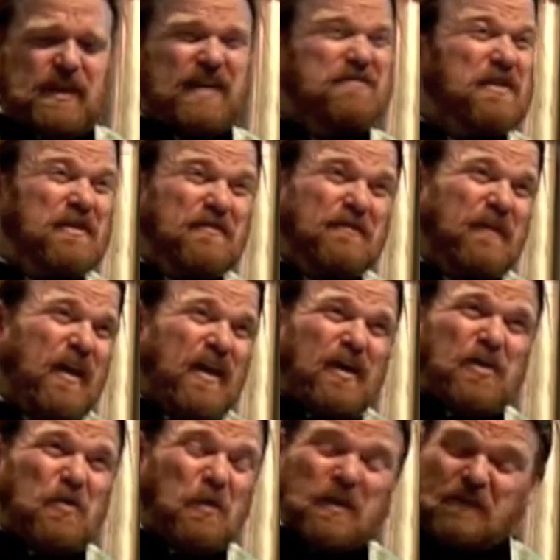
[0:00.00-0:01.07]
Even if
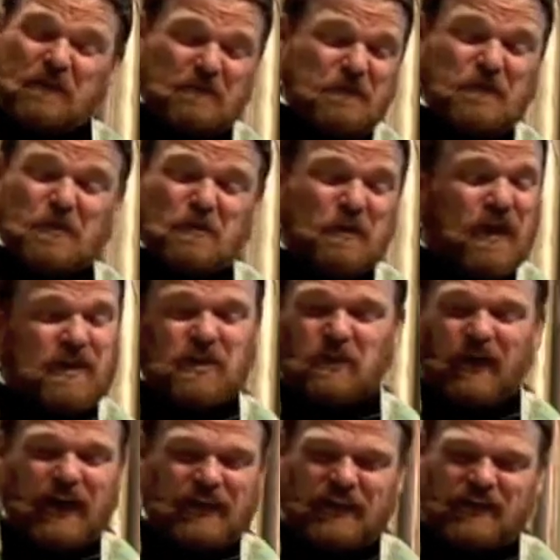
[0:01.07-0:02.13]
you're one of the few not
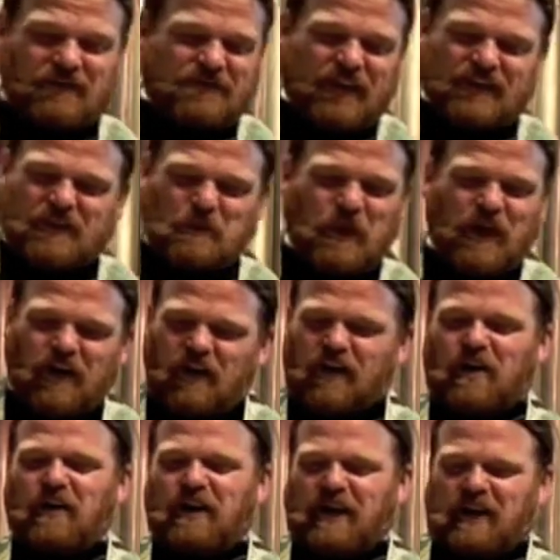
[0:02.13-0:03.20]
directly affected by our
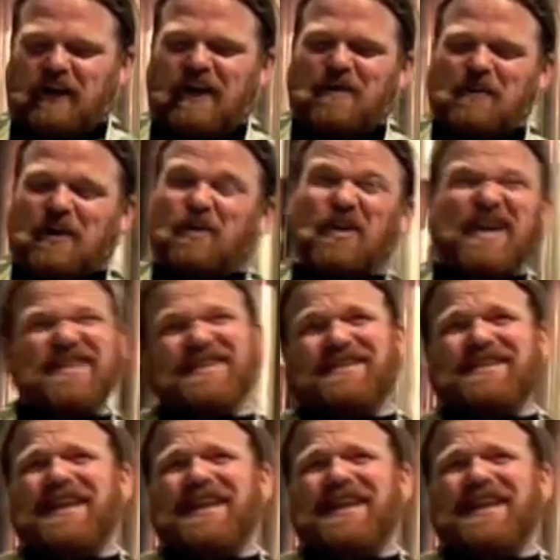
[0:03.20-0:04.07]
current economic crisis,